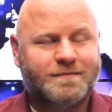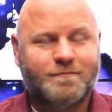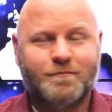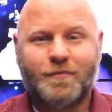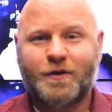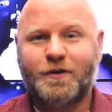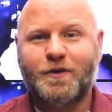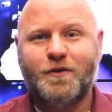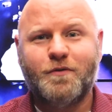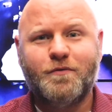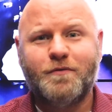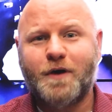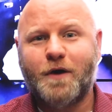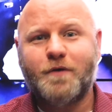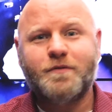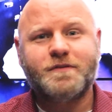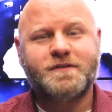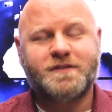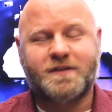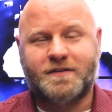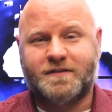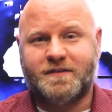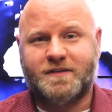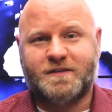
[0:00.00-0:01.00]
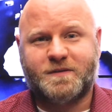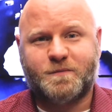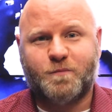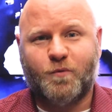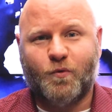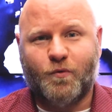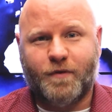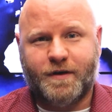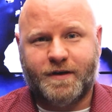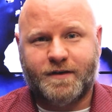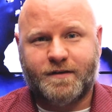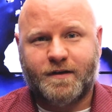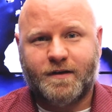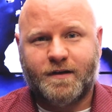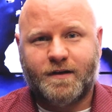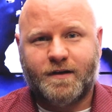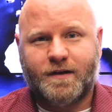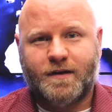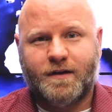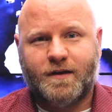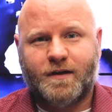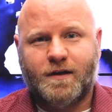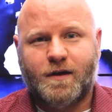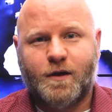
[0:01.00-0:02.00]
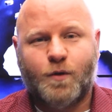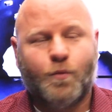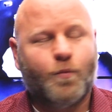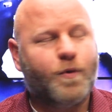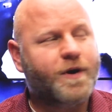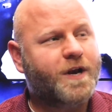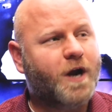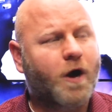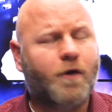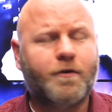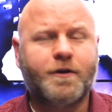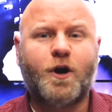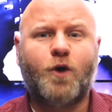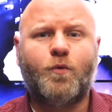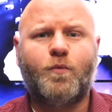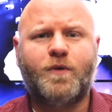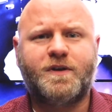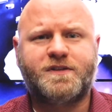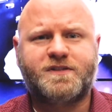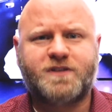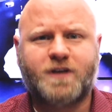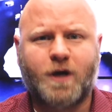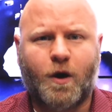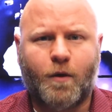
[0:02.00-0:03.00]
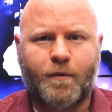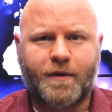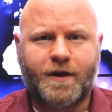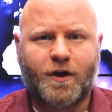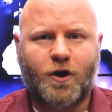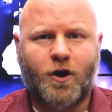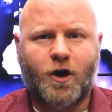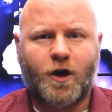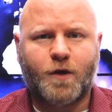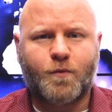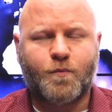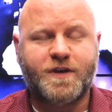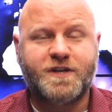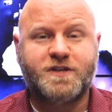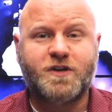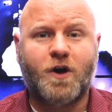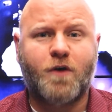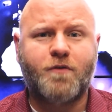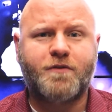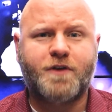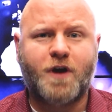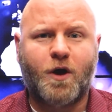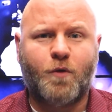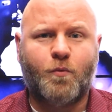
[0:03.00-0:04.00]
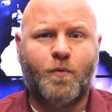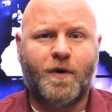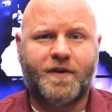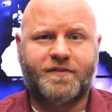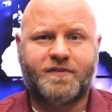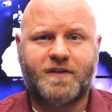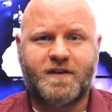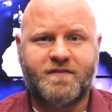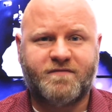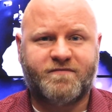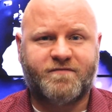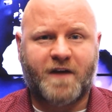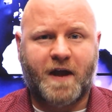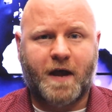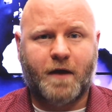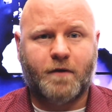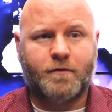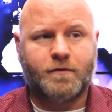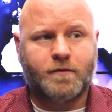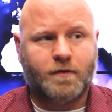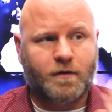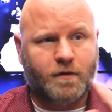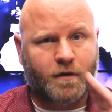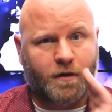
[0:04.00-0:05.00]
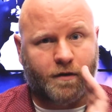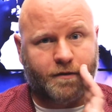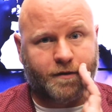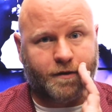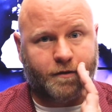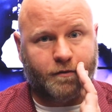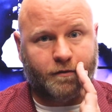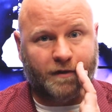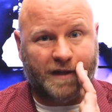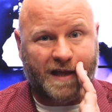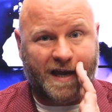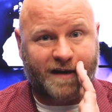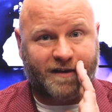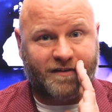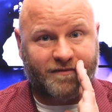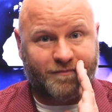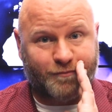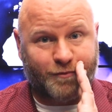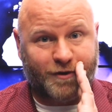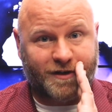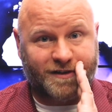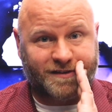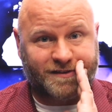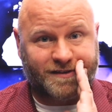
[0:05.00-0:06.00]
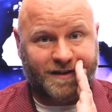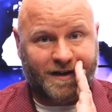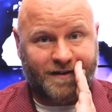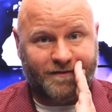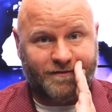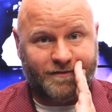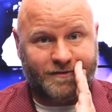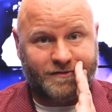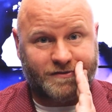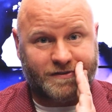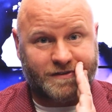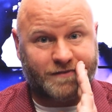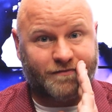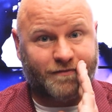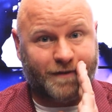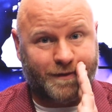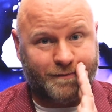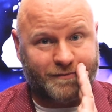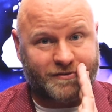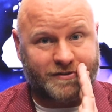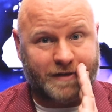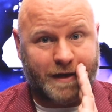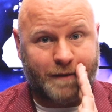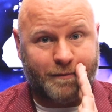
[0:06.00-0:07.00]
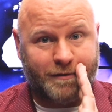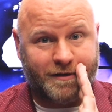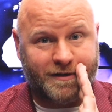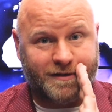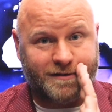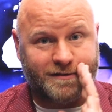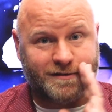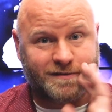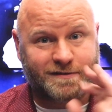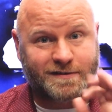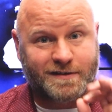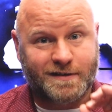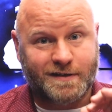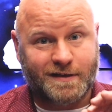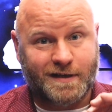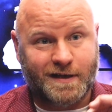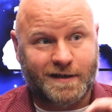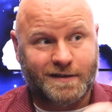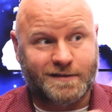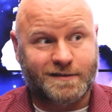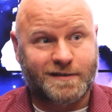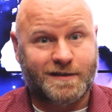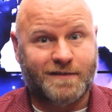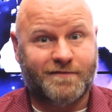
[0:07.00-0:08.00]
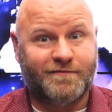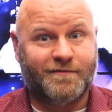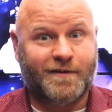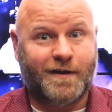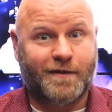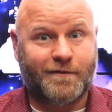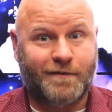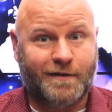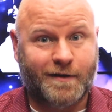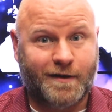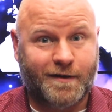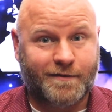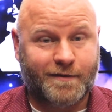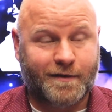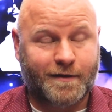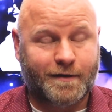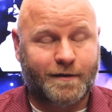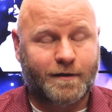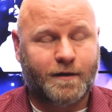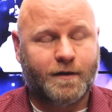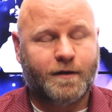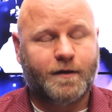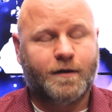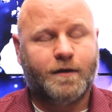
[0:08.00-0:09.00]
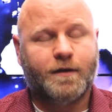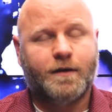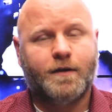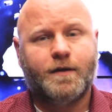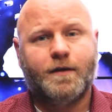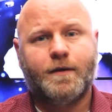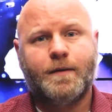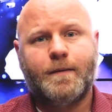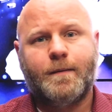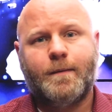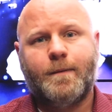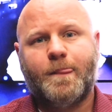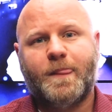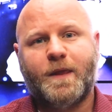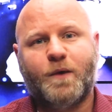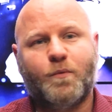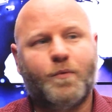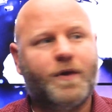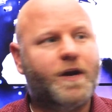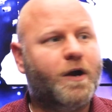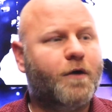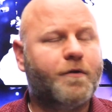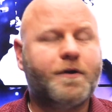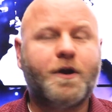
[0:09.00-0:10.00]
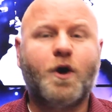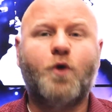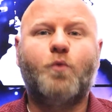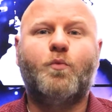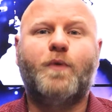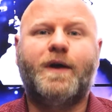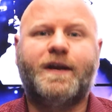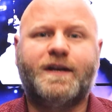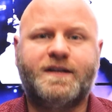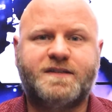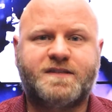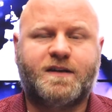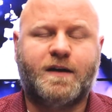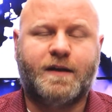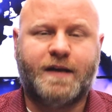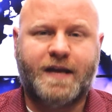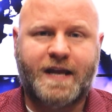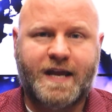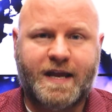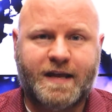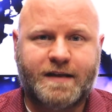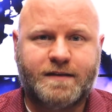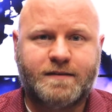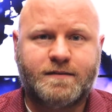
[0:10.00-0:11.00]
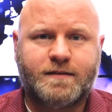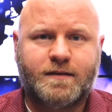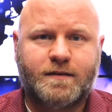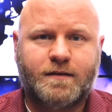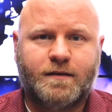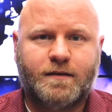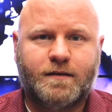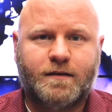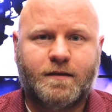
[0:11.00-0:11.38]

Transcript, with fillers: but who knows at this point? We don't know what's going on. We don't know what they found, although lack of press conferences from Cyber Ninjas indicates they found nothing. We don't know when it's going to end.